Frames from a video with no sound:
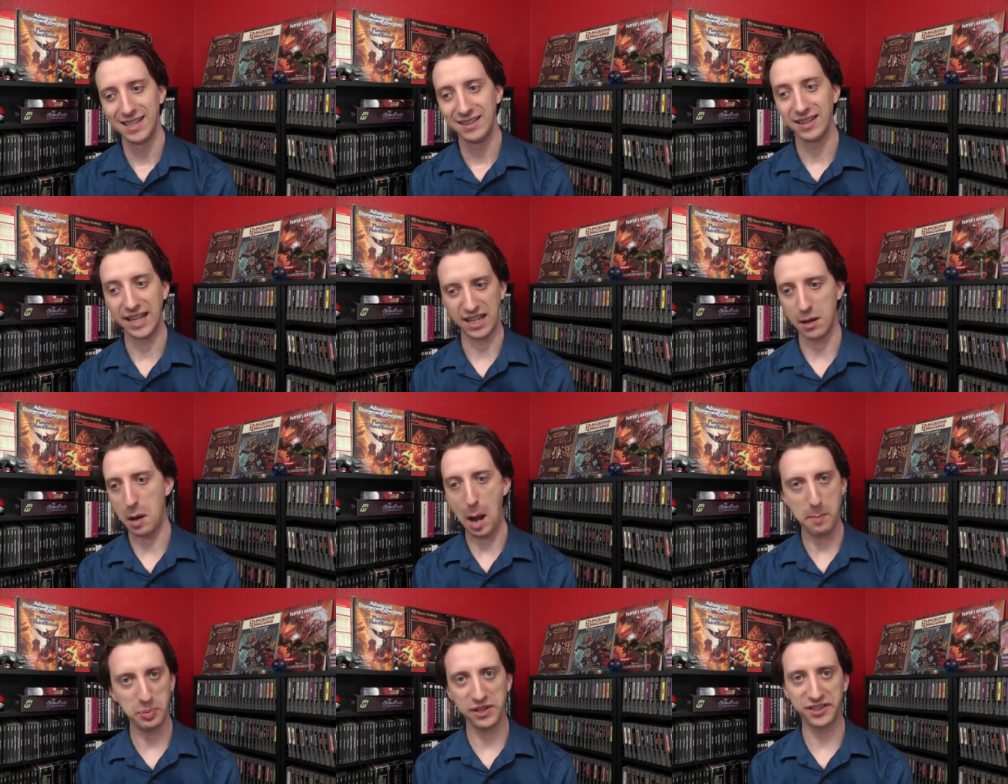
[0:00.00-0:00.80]
Like, a
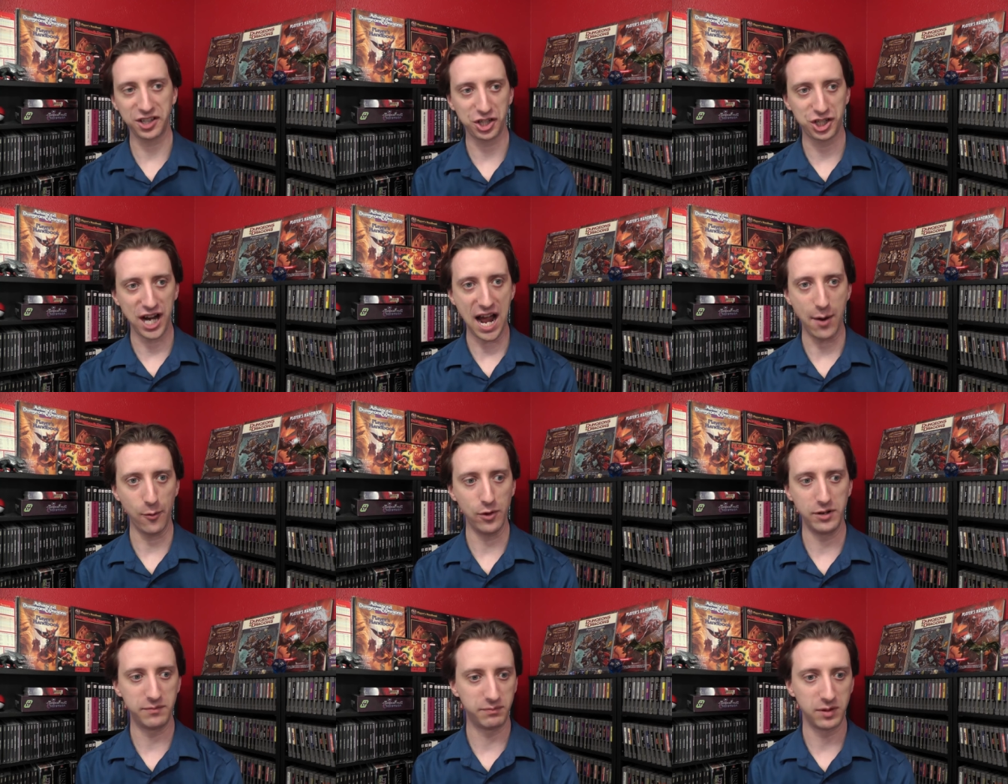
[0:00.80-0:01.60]
ballista shot
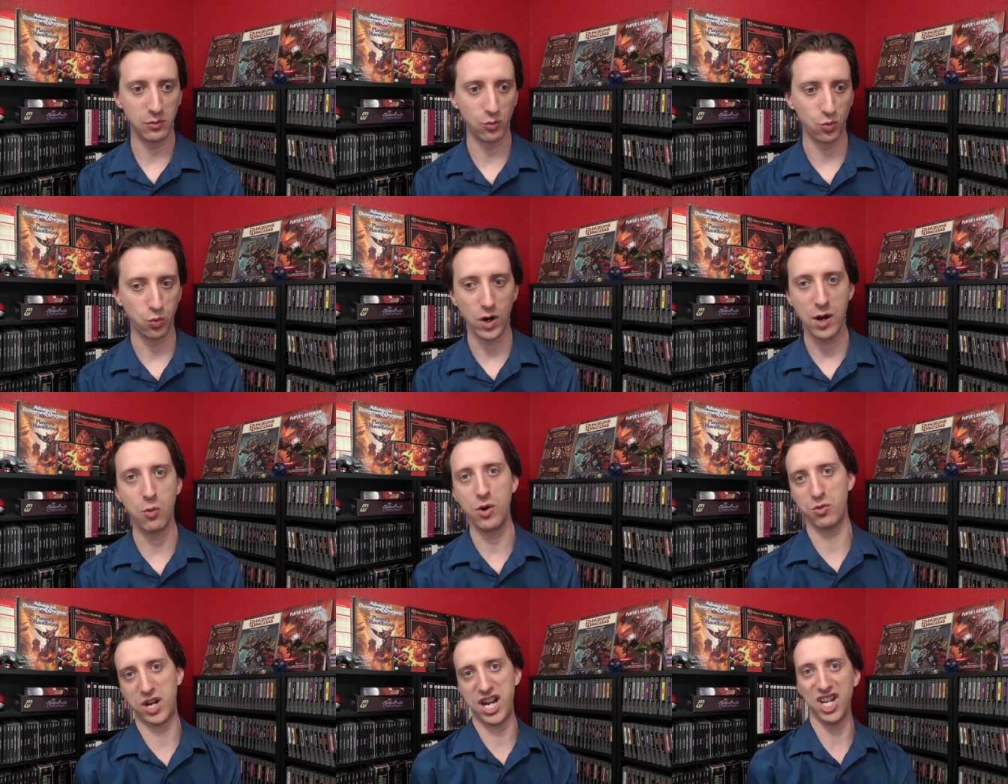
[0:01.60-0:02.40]

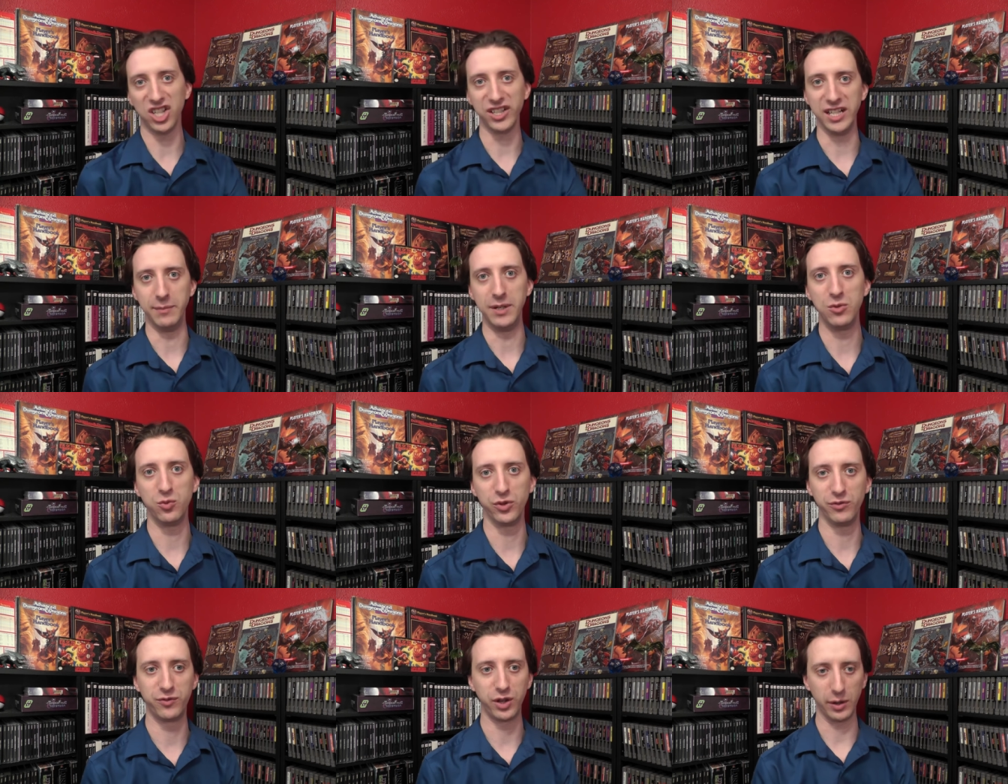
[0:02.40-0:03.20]
would kill him. It
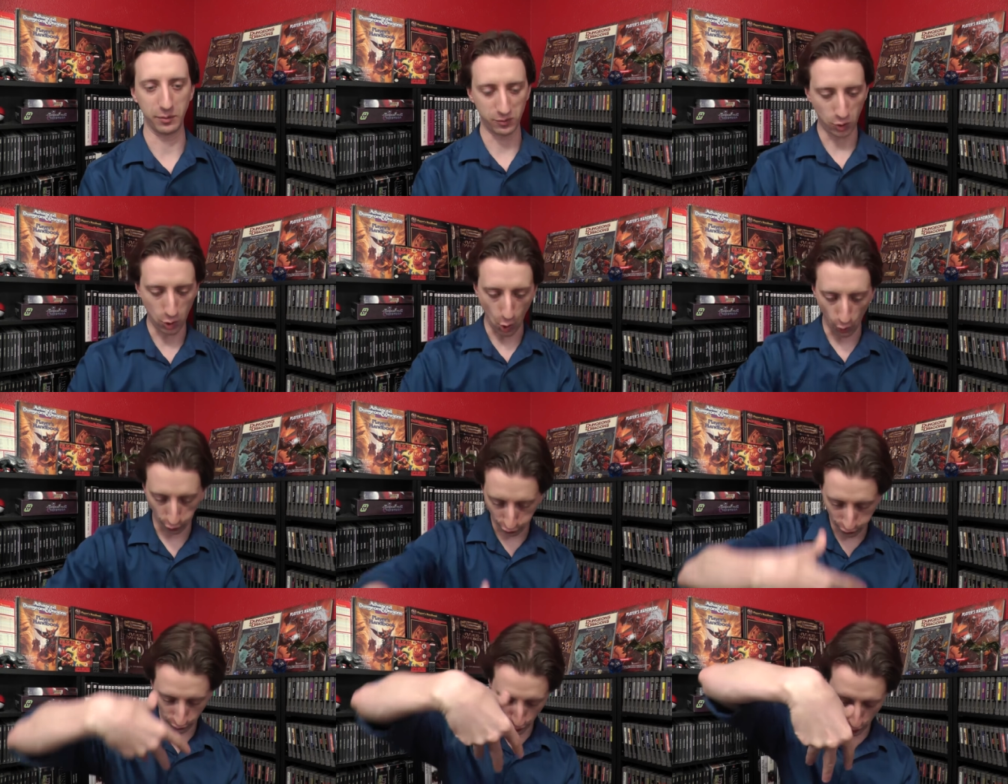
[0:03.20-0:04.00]
would, like, go
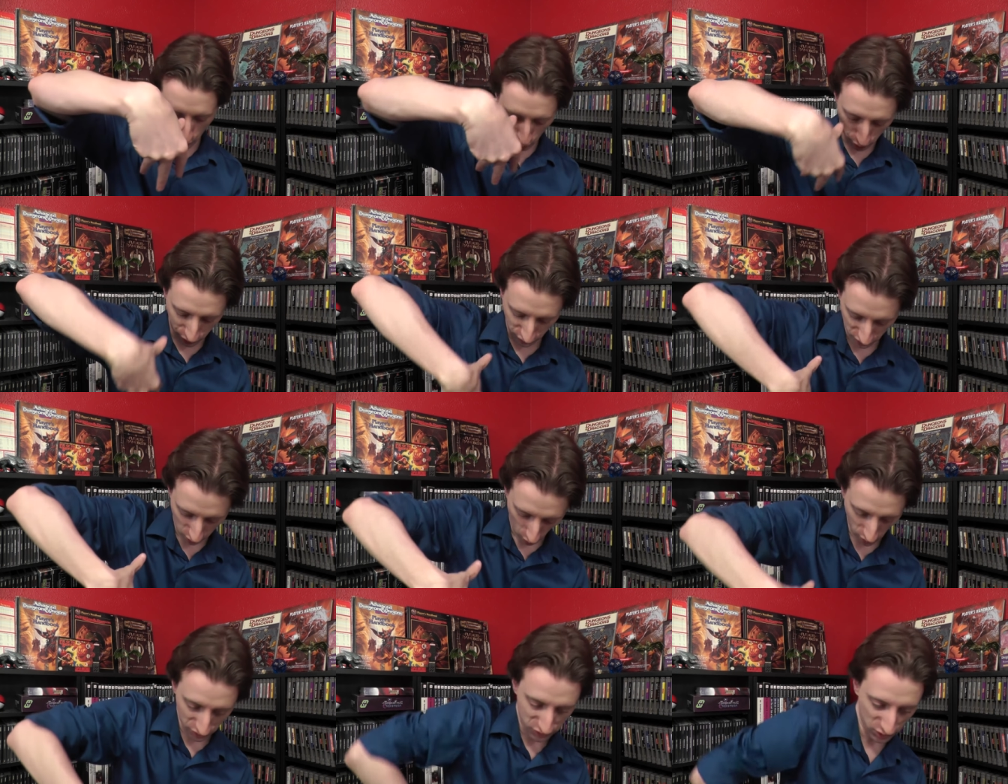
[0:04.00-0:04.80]
through the
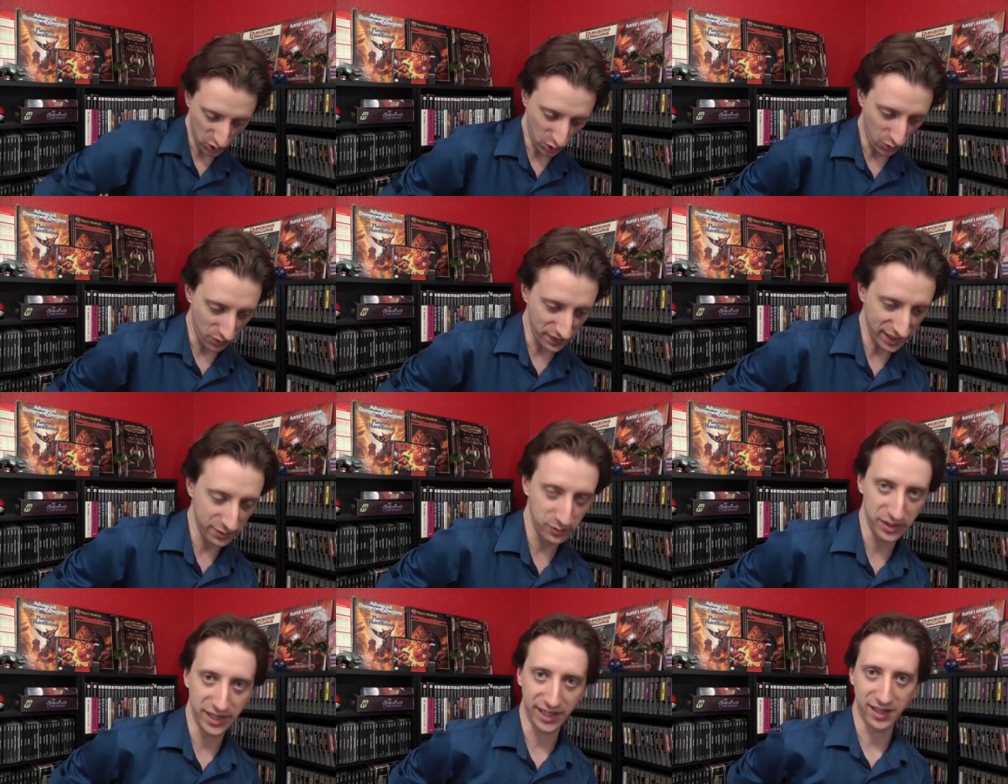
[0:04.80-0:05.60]
torso, and then it
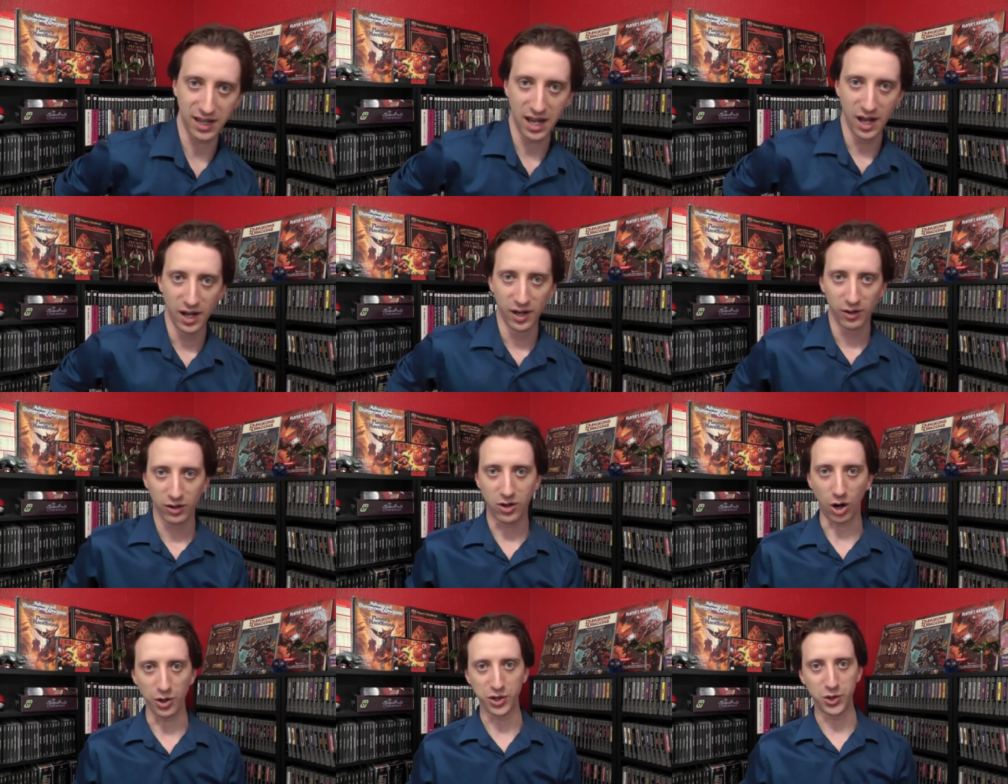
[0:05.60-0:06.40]
would, like,
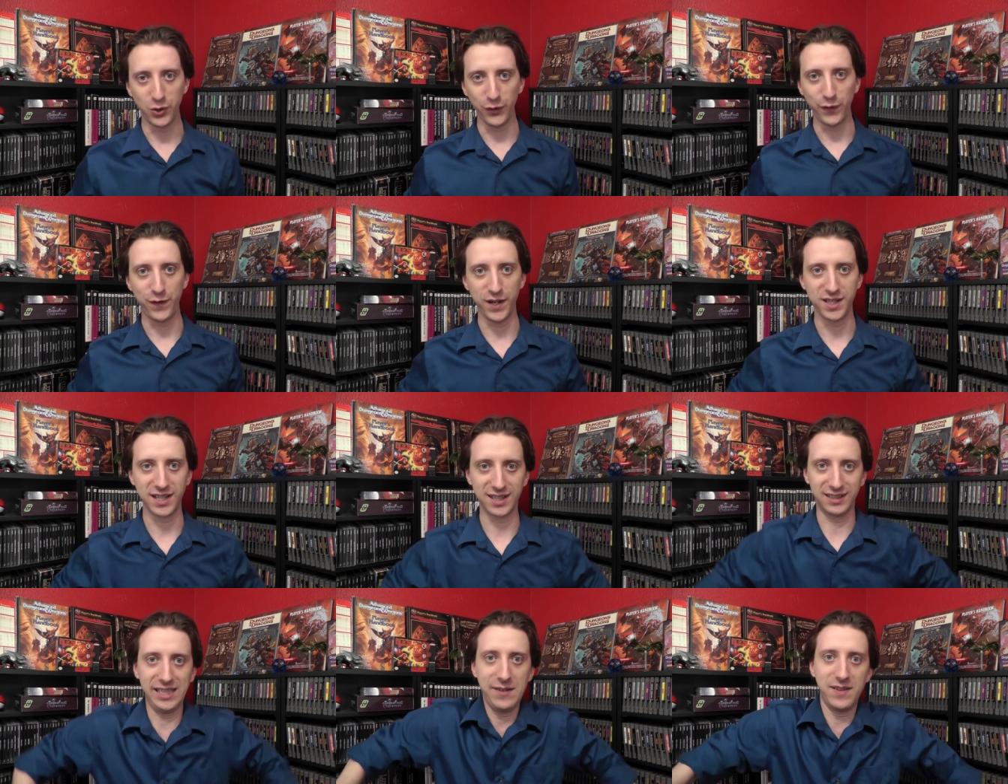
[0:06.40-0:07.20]
cartoon
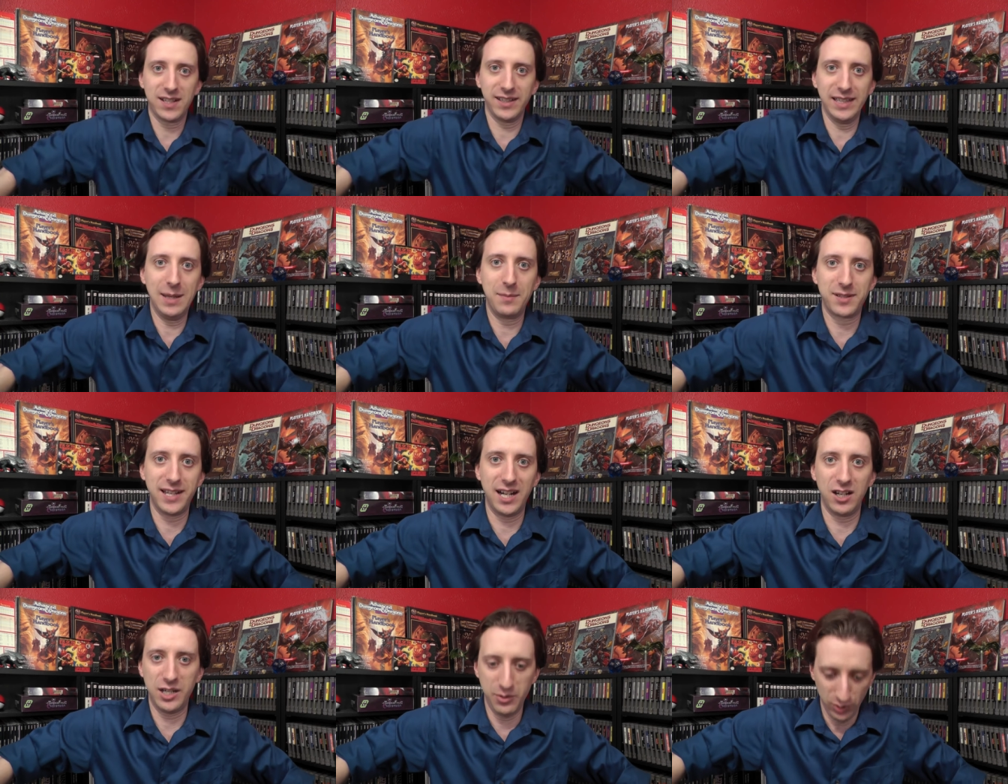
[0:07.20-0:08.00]
physics, leave his limbs
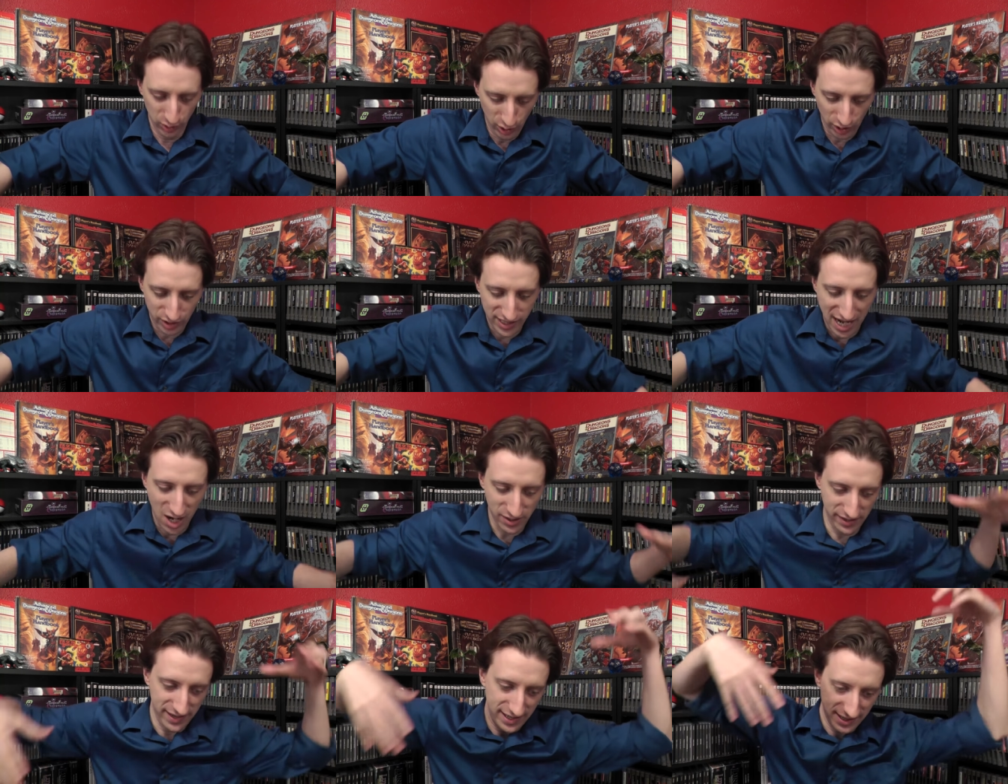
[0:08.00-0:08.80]
there, he would look
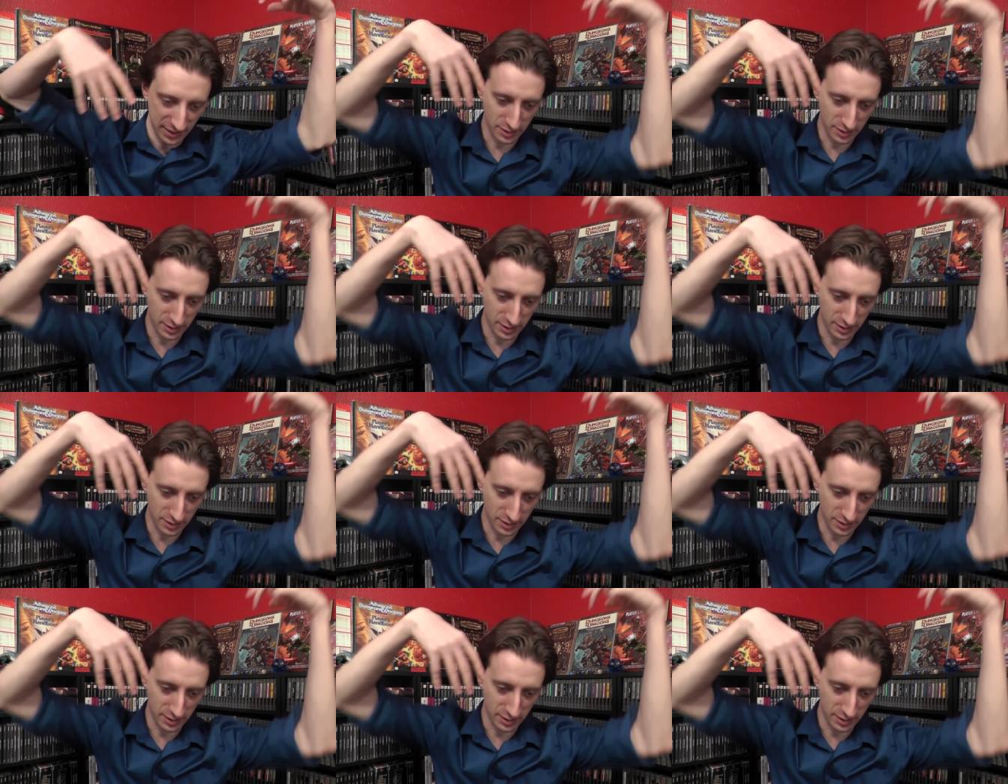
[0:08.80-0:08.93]
down, and then